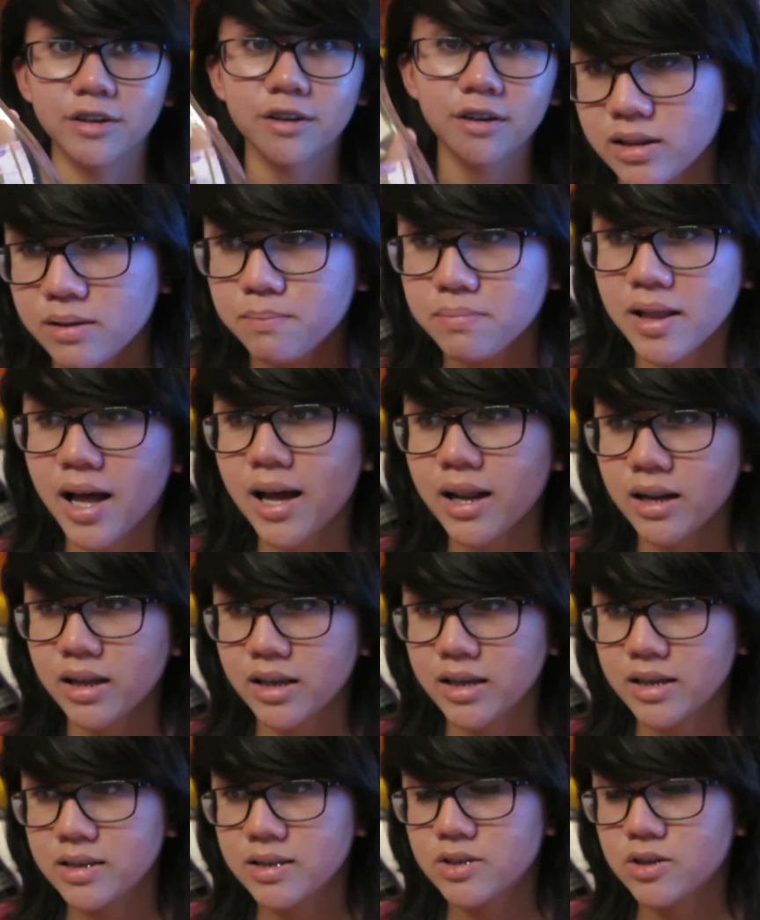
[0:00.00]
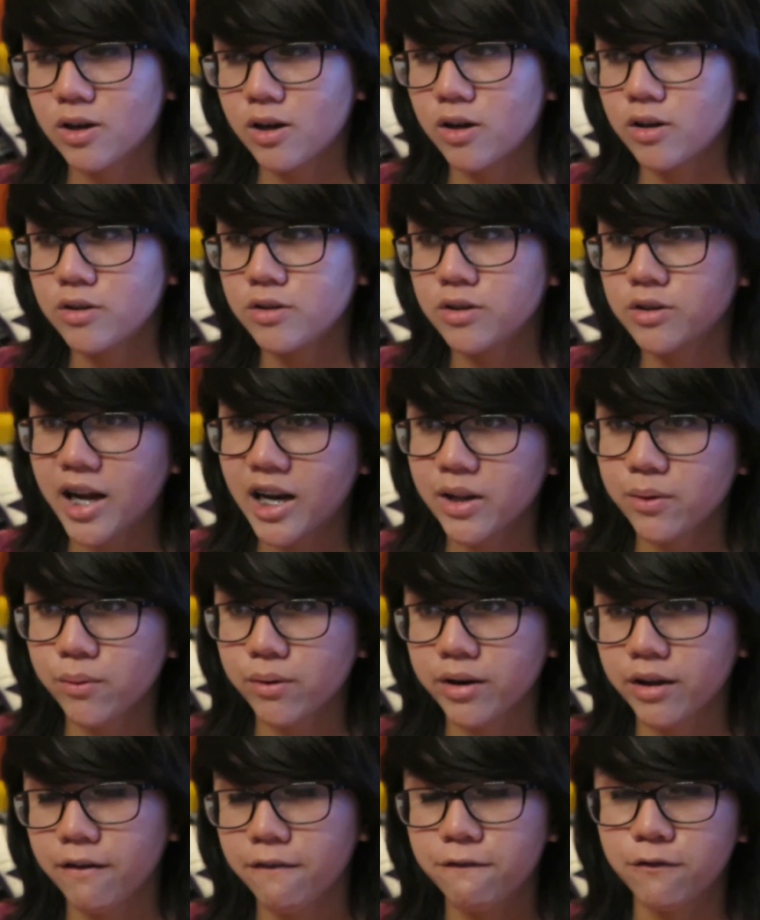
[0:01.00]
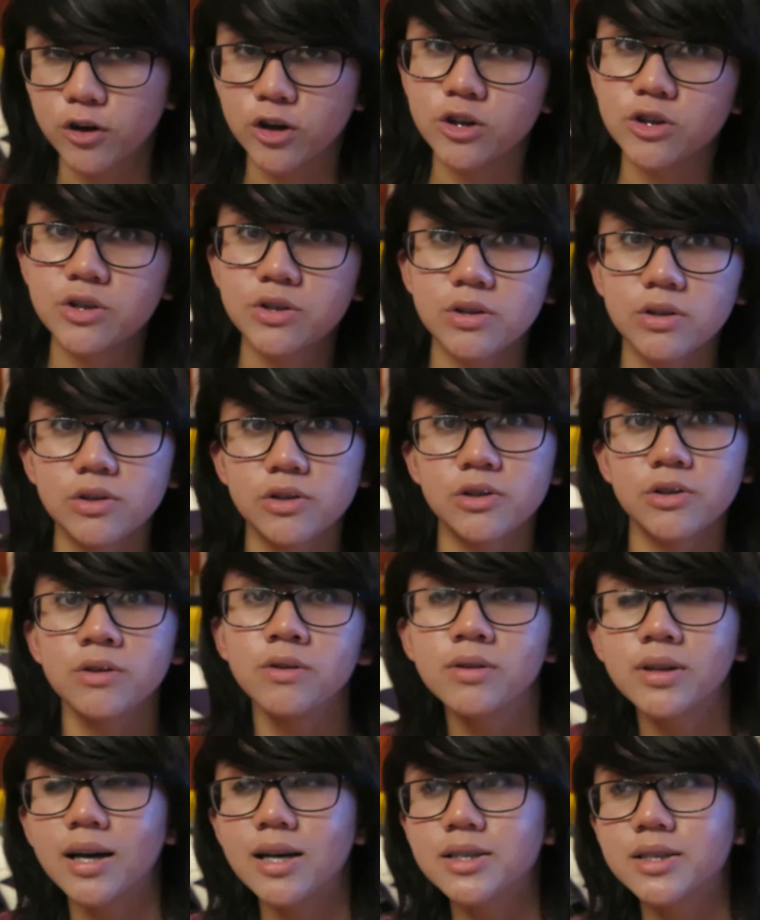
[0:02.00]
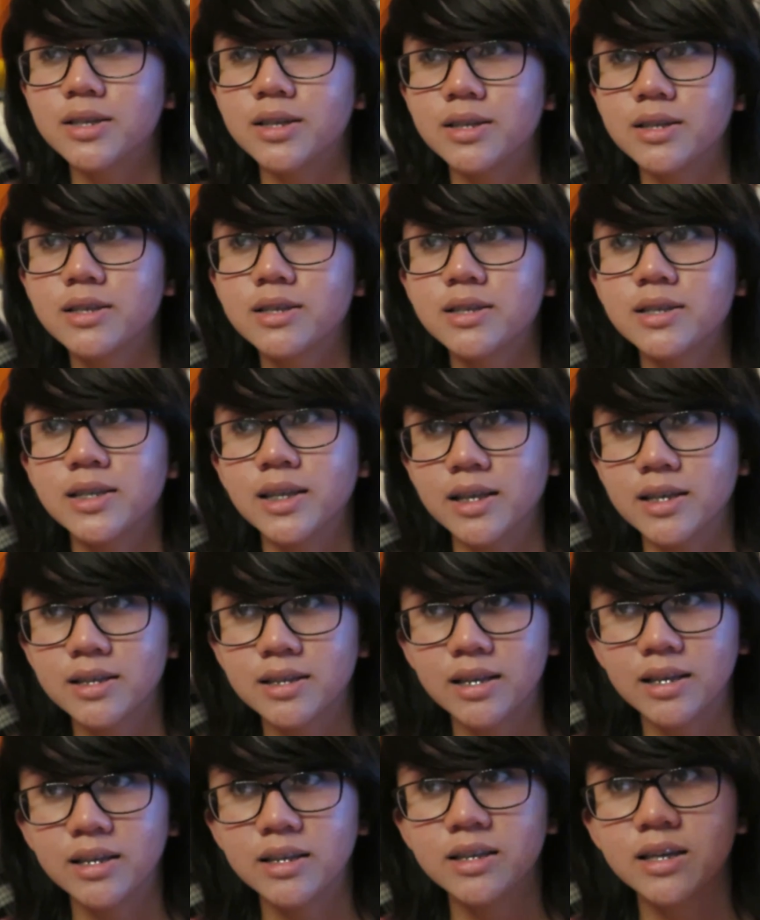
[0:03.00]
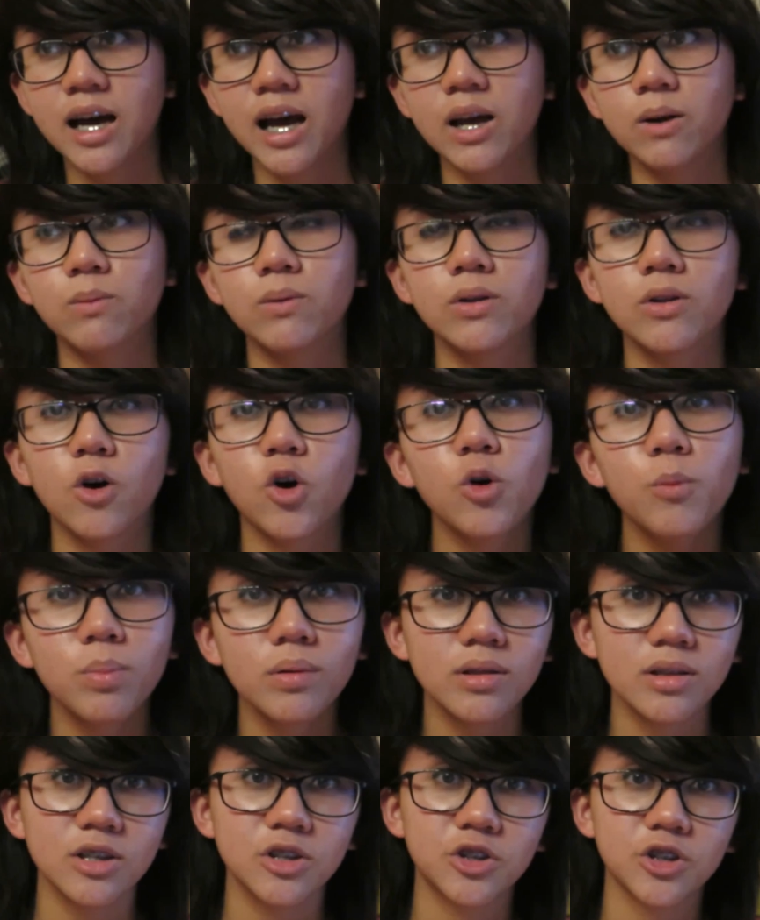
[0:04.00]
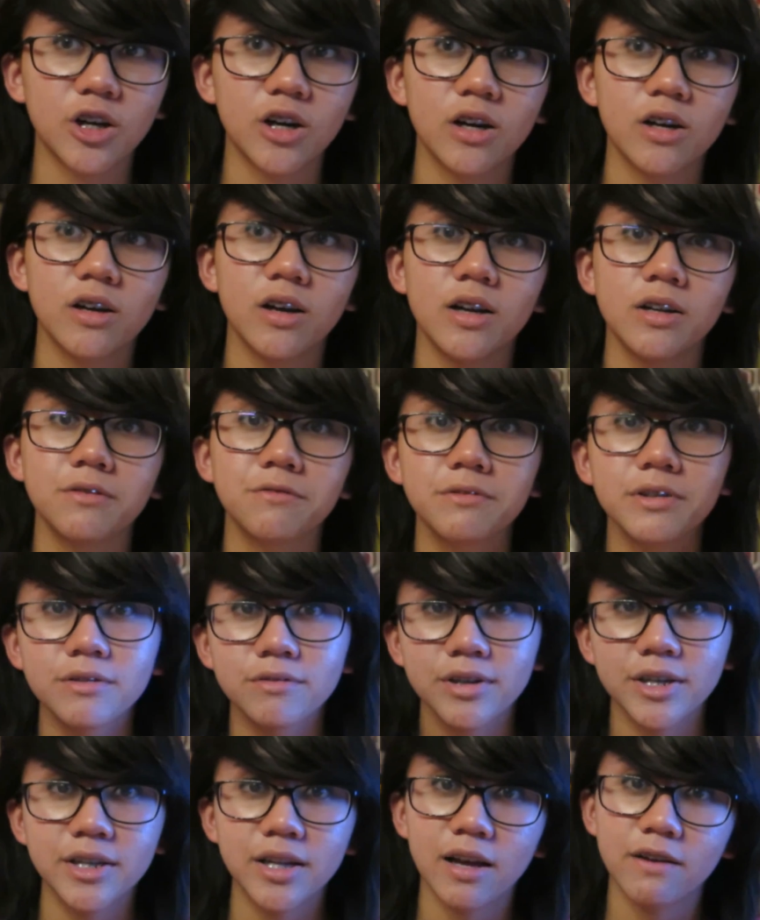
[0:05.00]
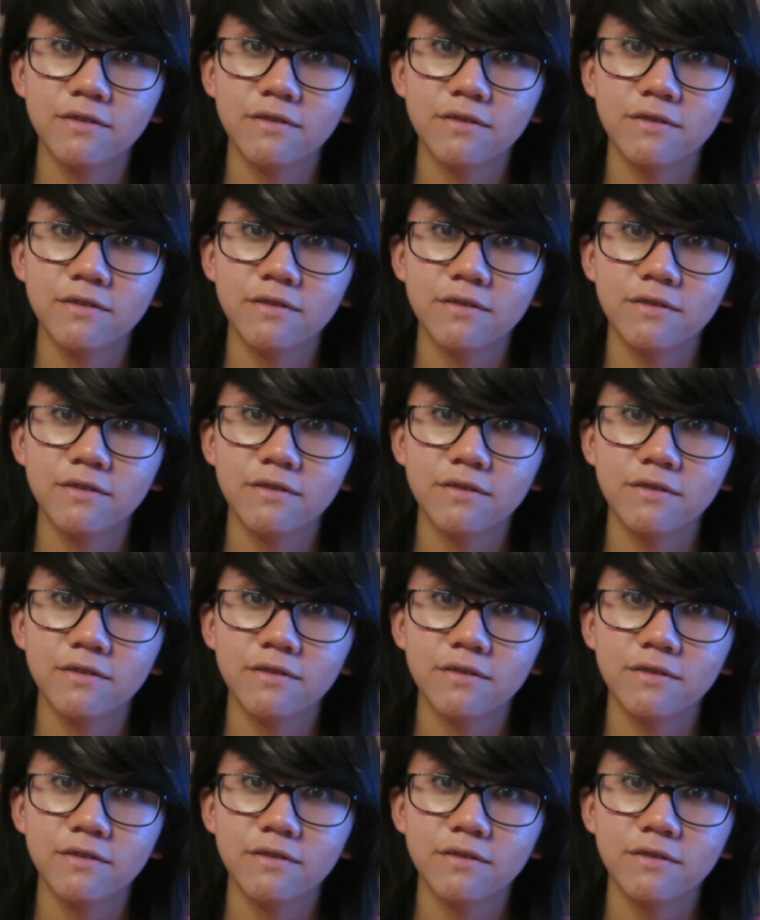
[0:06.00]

And the plan is on January 1st, 2016, I will open the jar and read